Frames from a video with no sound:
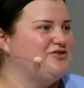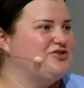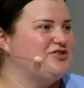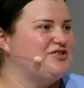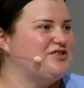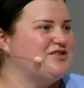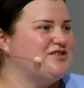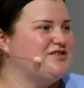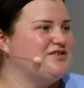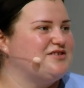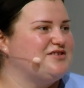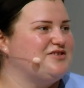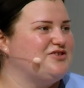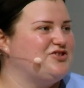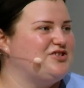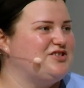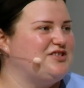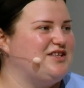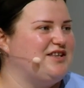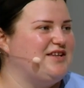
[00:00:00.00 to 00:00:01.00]
just
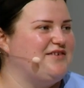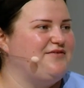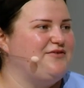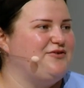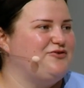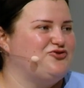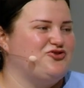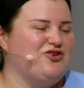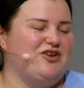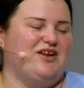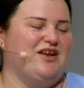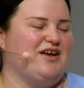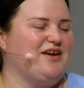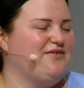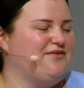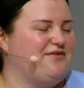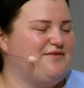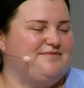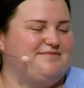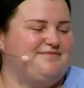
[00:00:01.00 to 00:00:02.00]
just live usual
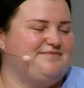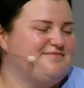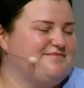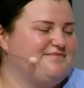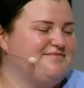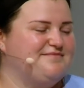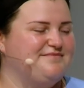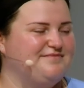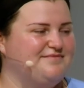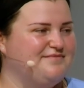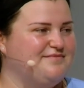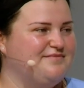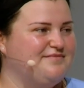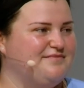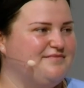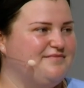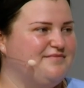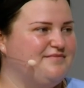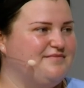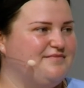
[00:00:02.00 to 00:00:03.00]
life.
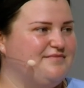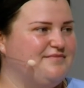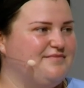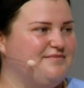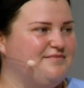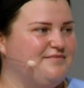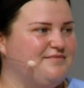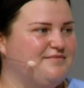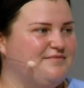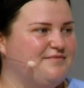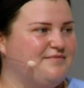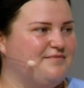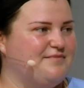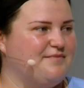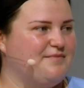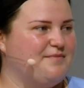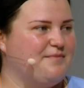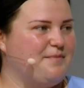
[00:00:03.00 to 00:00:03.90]
Yeah, but um, I